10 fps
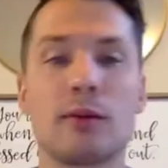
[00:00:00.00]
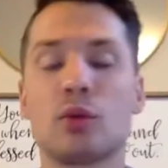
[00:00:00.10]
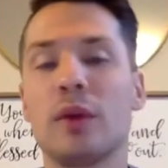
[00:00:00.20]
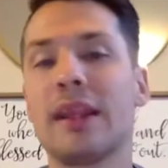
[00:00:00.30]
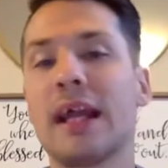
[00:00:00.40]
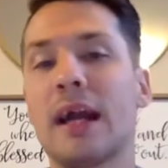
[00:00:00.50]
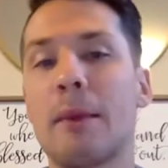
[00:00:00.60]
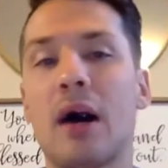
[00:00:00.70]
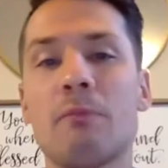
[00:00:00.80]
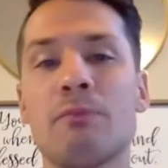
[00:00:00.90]
when we think
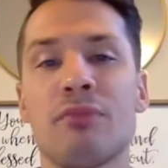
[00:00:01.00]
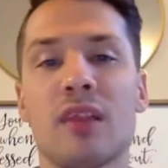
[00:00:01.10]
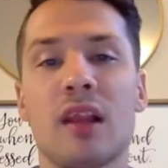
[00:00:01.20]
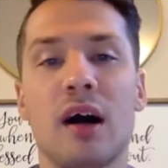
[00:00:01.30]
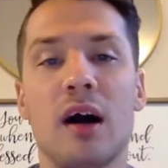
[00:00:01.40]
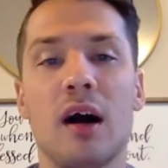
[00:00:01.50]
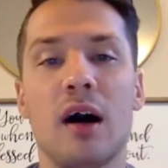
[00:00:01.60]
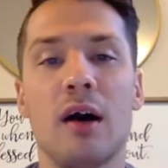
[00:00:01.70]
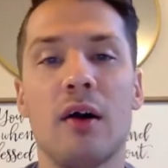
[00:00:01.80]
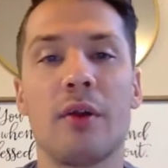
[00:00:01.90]
about uh,
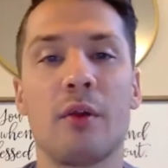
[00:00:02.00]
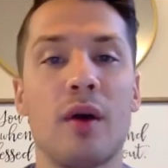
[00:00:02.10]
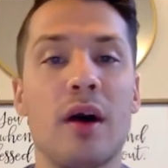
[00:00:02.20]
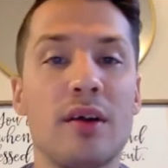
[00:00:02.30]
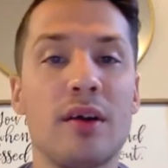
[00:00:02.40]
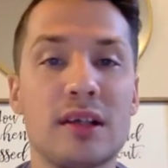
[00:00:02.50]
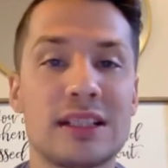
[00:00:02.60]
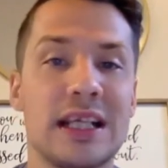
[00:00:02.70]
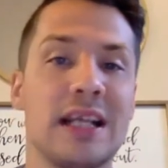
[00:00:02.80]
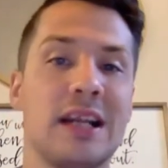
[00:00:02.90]
uh, the runners
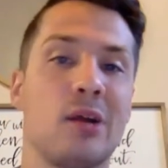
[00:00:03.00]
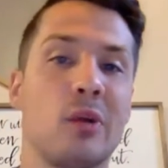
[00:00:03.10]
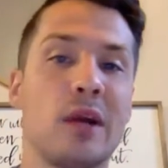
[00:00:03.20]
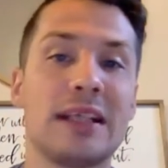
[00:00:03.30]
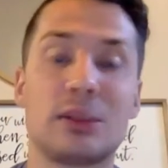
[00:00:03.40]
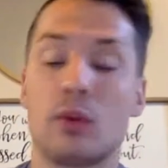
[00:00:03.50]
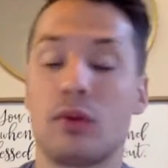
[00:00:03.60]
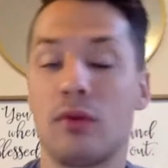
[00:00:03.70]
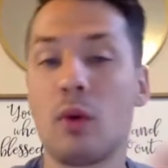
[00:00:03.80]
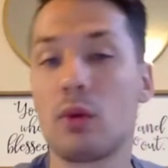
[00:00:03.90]
in a race, we're
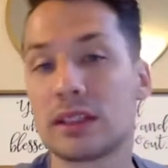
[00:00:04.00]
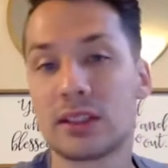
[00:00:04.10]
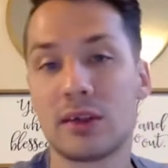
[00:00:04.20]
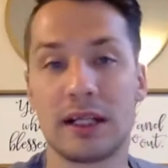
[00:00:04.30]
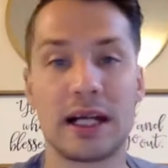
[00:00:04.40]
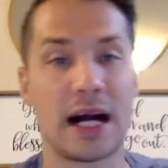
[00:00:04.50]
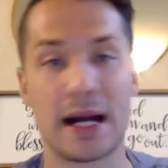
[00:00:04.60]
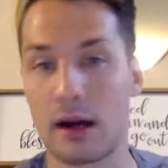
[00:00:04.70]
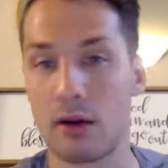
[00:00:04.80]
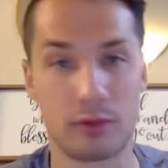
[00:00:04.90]
focused on the guy
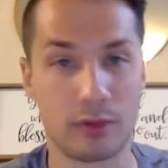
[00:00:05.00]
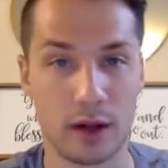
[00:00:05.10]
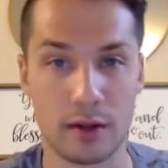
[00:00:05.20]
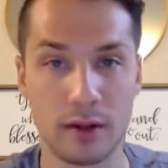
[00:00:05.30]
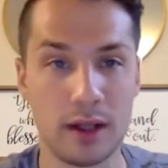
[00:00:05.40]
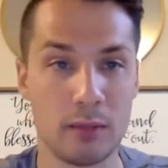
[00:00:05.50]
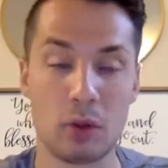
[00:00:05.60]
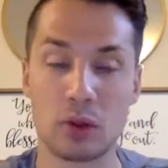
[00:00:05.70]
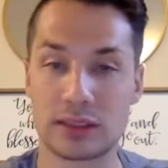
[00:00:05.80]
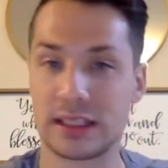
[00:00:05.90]
out front
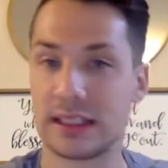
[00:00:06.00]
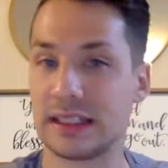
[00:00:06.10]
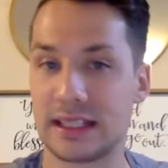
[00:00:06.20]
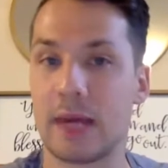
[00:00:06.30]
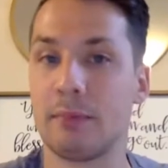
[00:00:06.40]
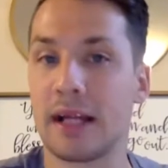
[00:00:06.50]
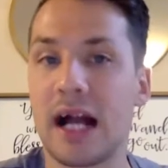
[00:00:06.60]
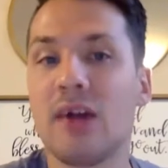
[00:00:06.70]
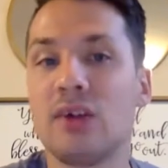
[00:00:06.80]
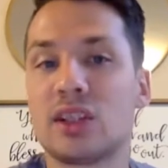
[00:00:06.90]
most of the time, the
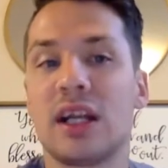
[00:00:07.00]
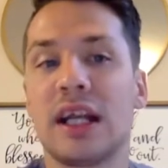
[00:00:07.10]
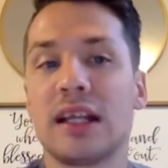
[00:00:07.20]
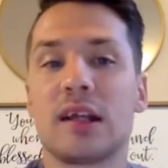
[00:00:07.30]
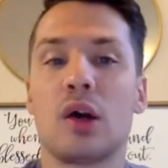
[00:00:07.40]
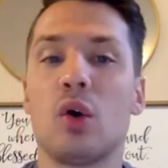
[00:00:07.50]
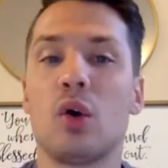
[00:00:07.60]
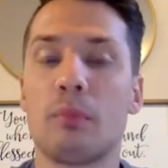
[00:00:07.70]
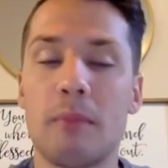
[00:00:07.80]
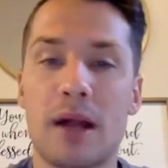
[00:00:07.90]
guy who's going to get the gold
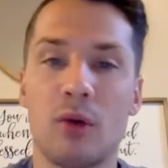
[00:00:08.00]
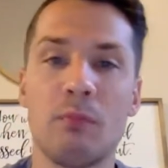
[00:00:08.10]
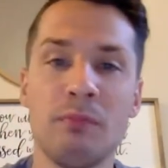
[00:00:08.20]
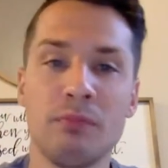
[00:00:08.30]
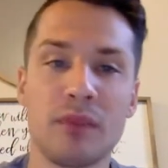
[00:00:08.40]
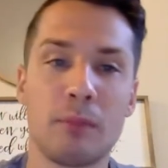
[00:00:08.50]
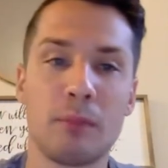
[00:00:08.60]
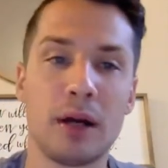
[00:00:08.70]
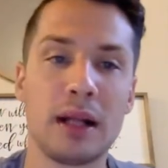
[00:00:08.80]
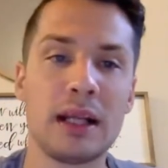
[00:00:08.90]
medal.
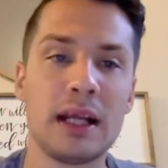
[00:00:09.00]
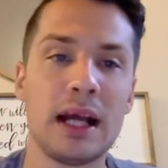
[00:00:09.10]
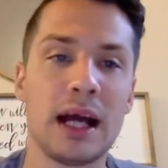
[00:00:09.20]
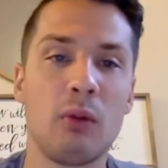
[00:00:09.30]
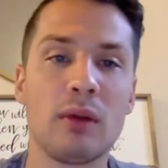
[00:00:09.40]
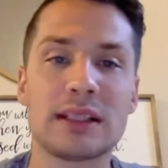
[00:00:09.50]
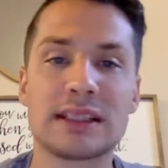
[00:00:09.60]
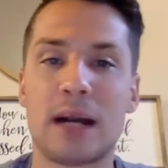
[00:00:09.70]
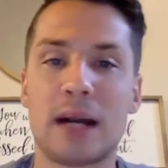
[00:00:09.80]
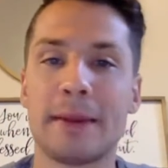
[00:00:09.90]
But I want to
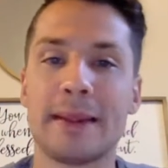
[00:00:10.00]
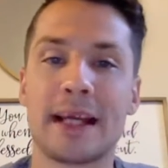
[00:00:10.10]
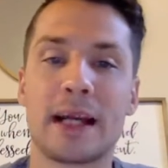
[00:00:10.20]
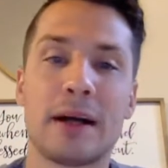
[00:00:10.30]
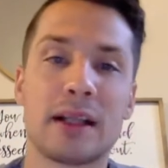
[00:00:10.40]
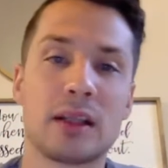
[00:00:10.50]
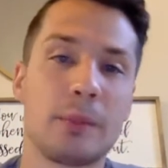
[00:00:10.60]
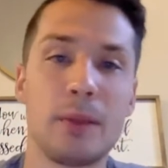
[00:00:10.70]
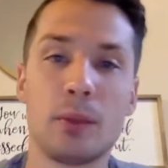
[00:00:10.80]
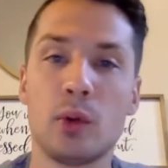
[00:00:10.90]
stop and think about the
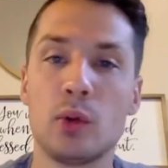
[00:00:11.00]
people who